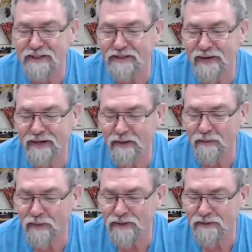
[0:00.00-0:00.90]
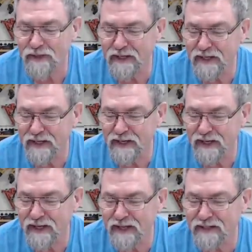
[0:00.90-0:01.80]
It's a great little moisture meter,
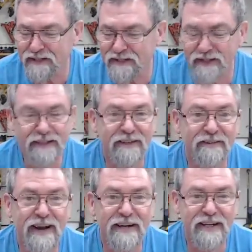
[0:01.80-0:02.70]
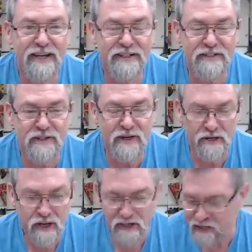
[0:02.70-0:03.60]
and congratulations on
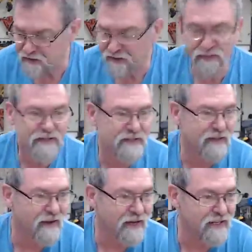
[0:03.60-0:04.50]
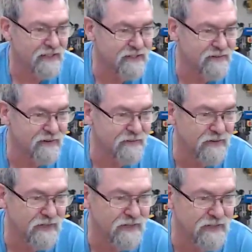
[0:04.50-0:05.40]
it. Now, Derek's sign, let's see if I've
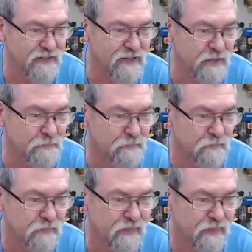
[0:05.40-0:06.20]
got his here.